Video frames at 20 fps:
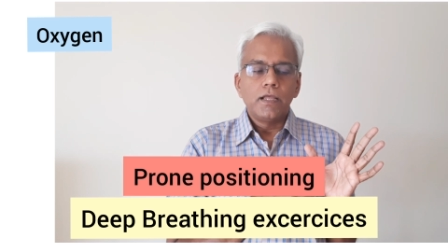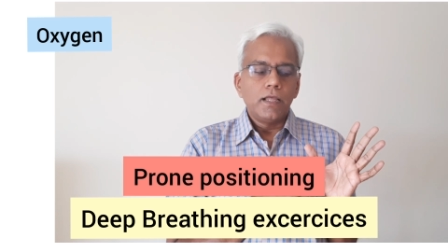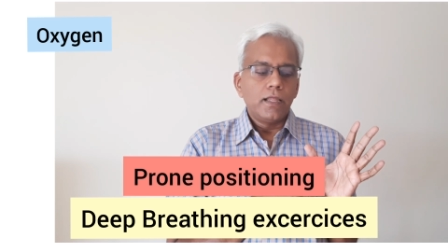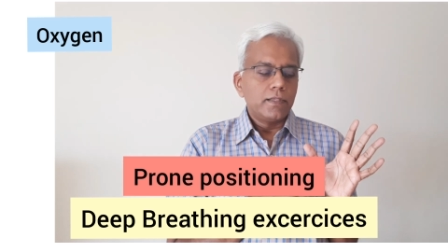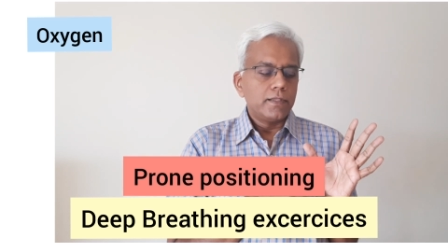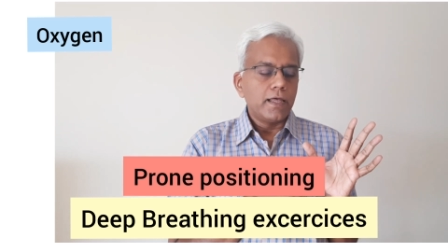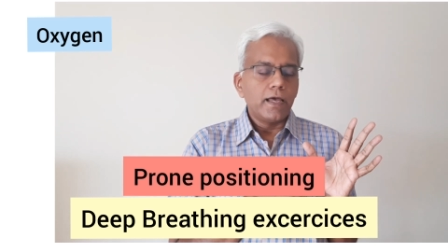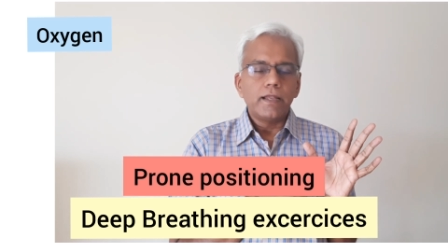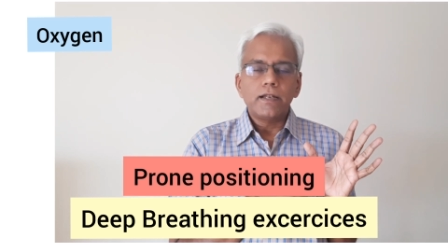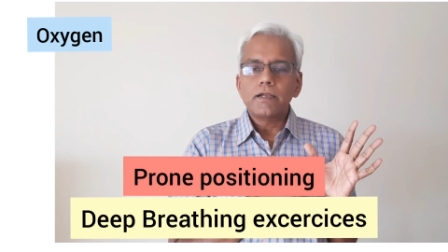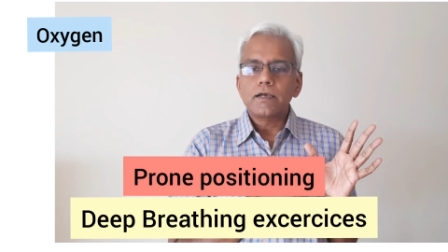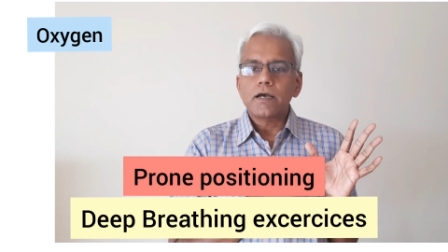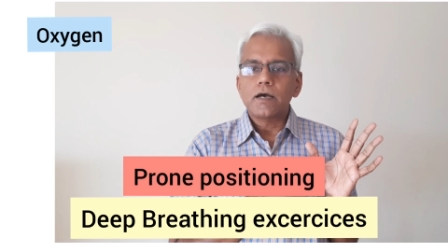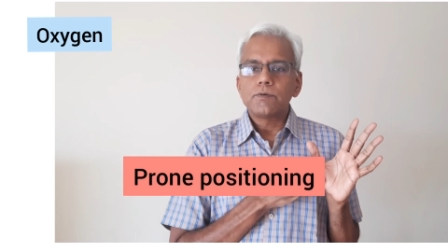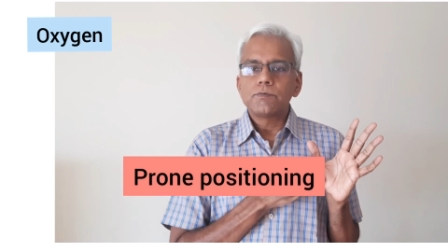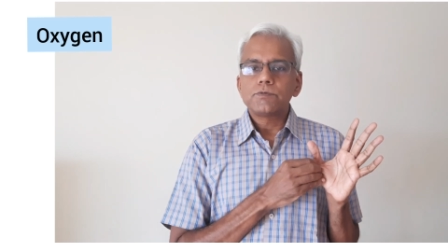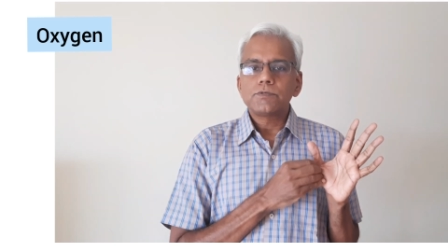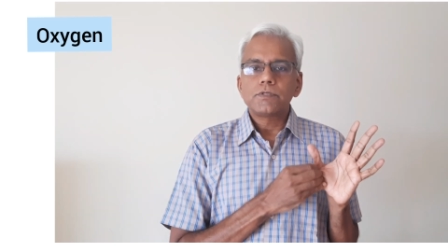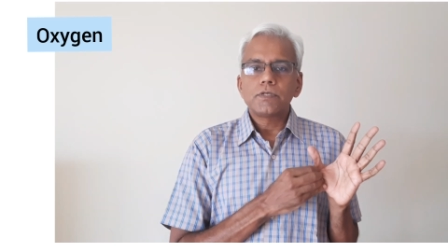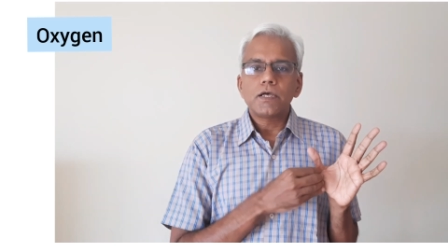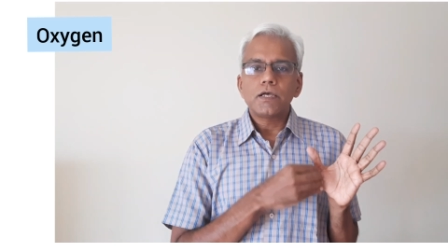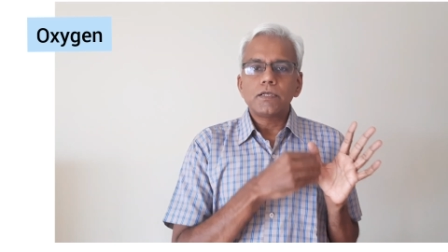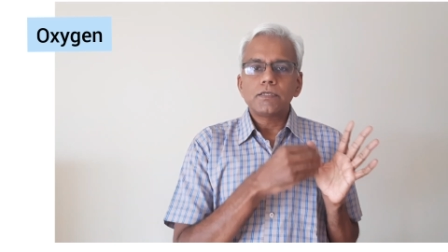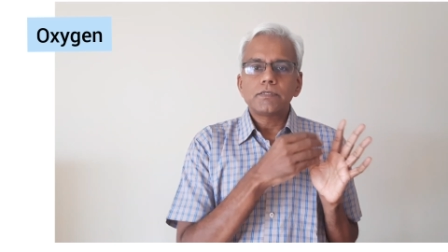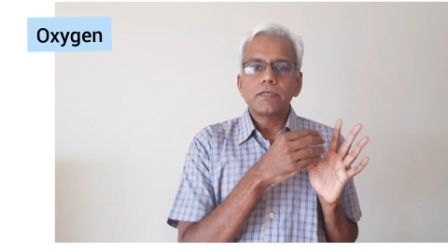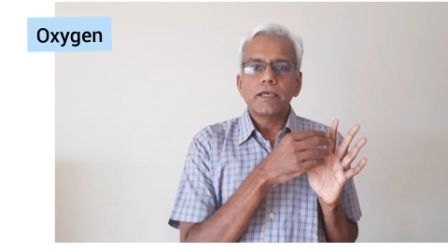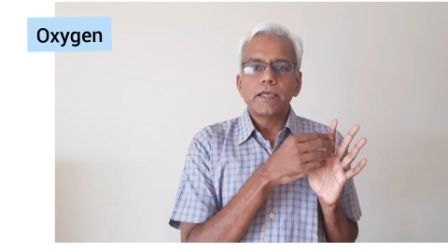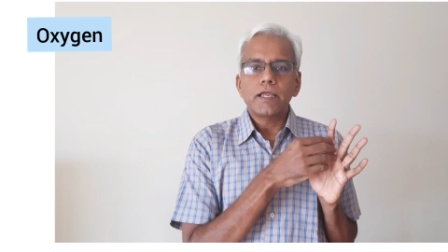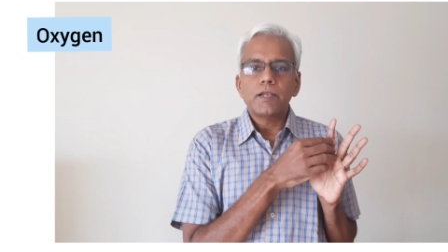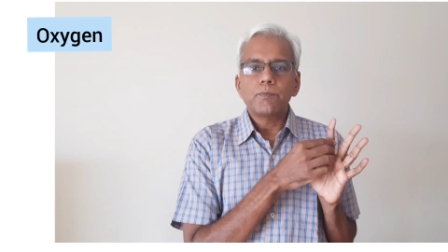Then comes the
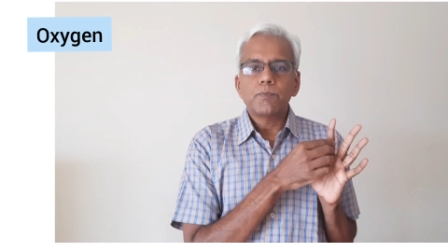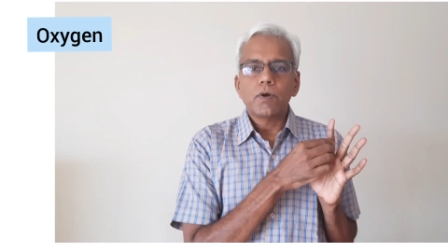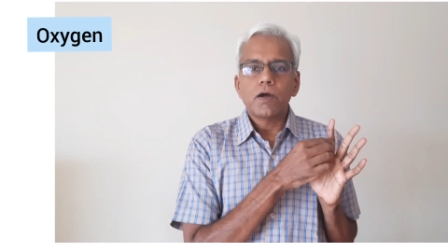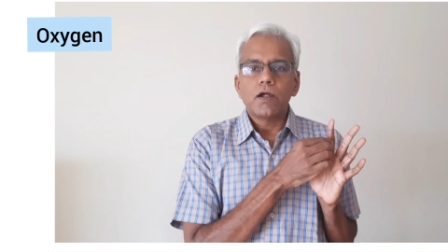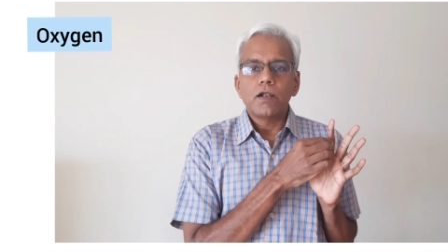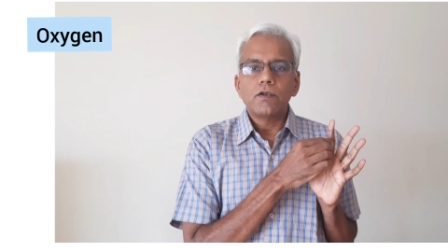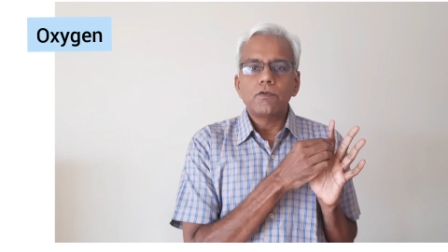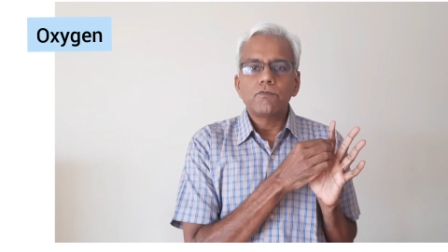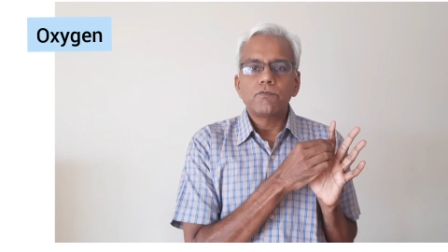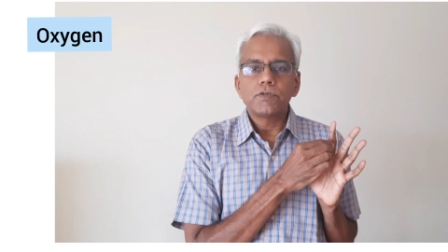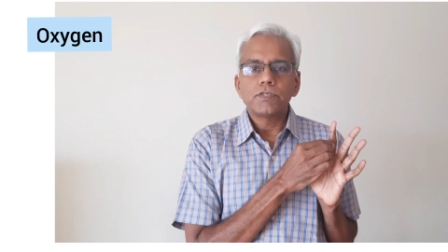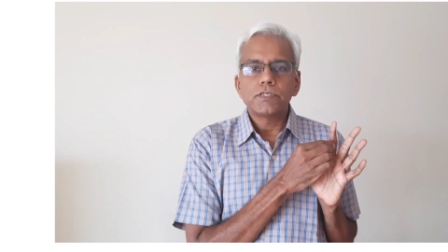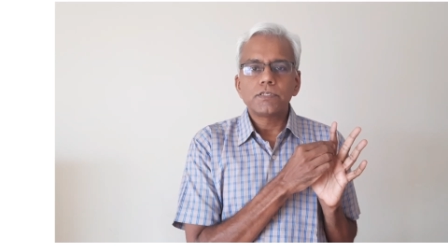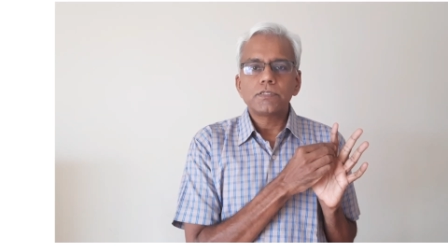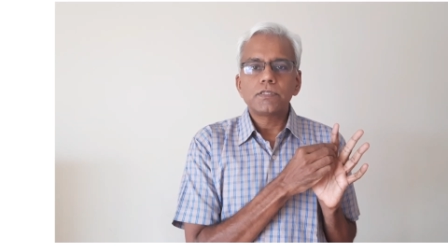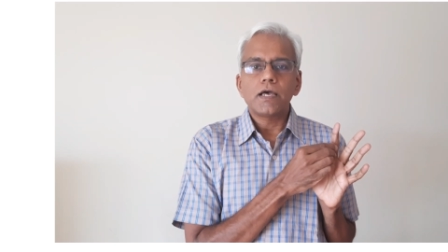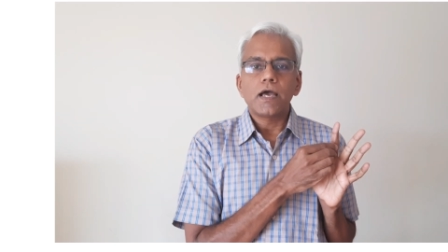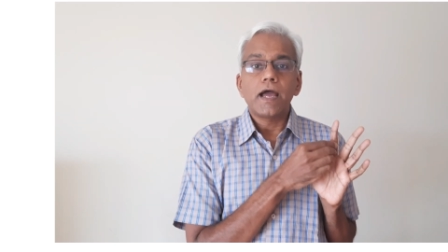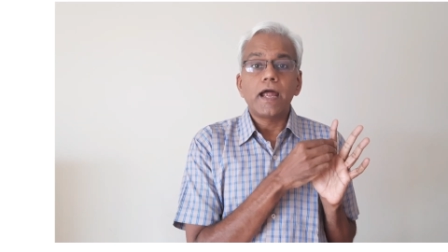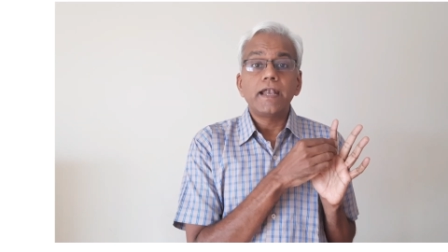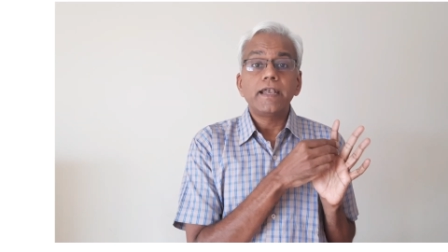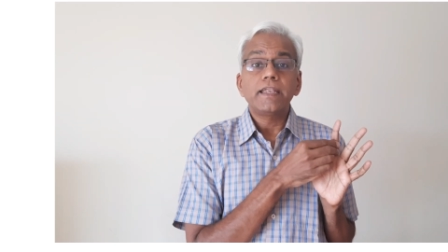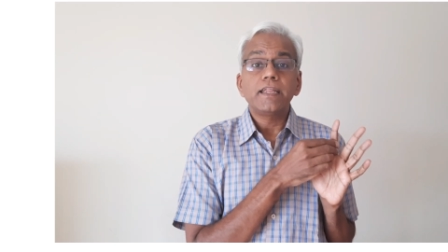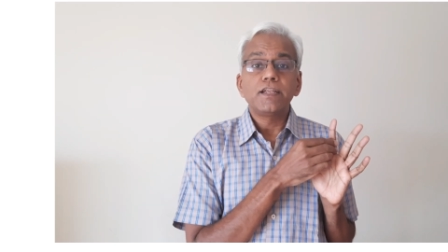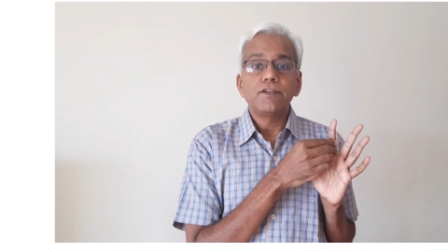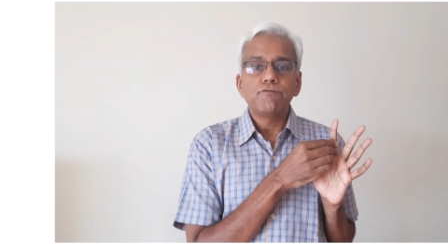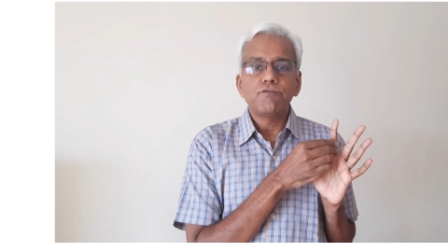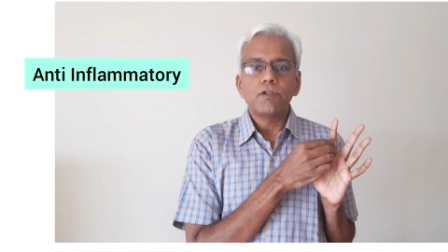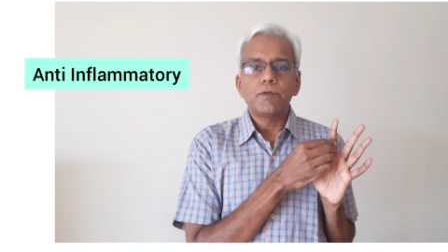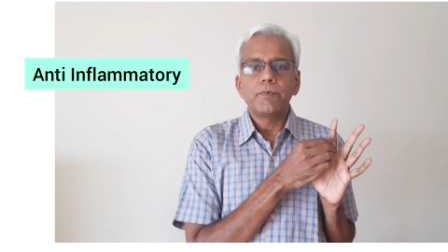second part, which is the
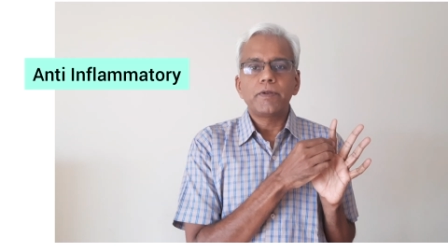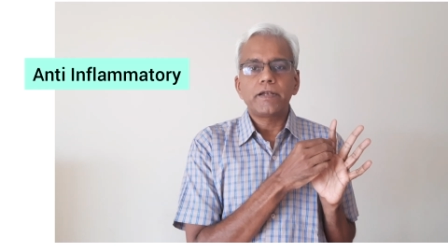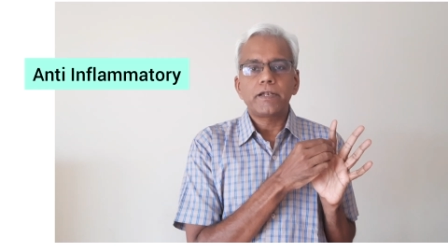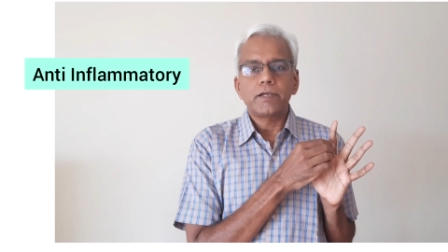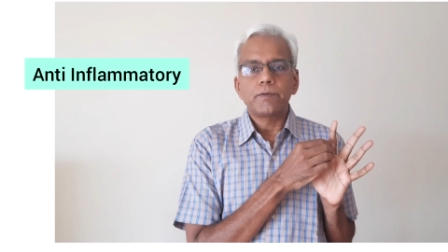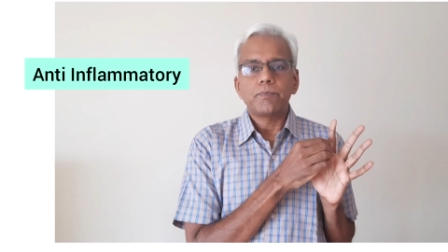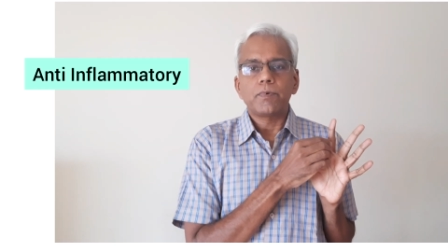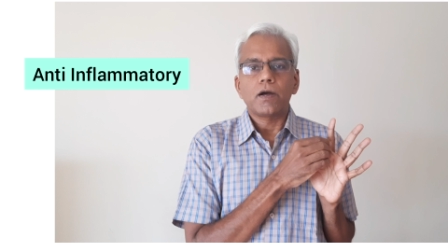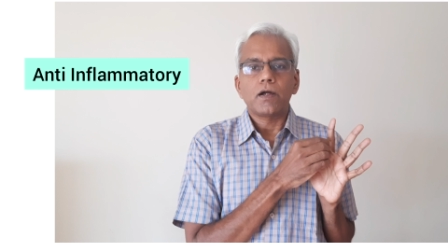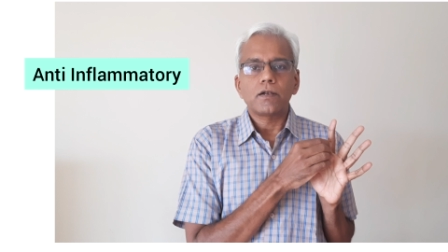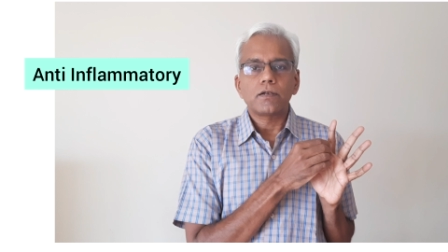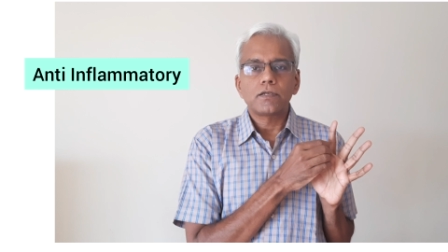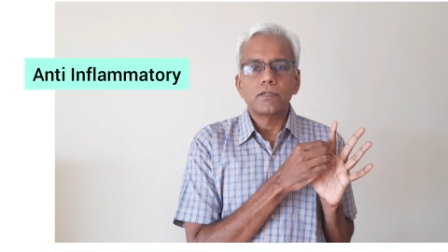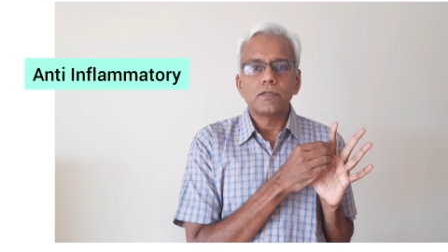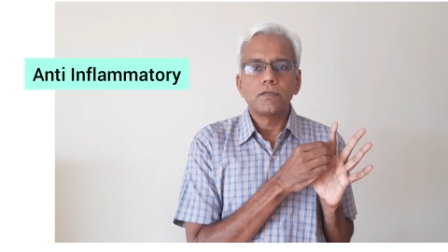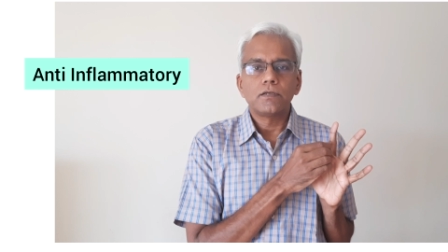anti-inflammatory part.